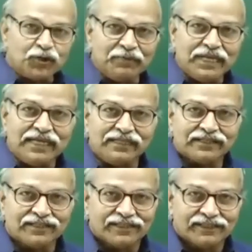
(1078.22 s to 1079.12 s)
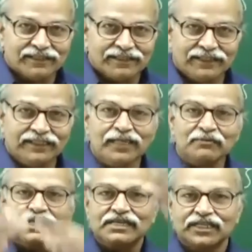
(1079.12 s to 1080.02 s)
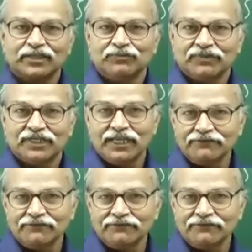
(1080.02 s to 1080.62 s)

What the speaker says: would mean in a medium,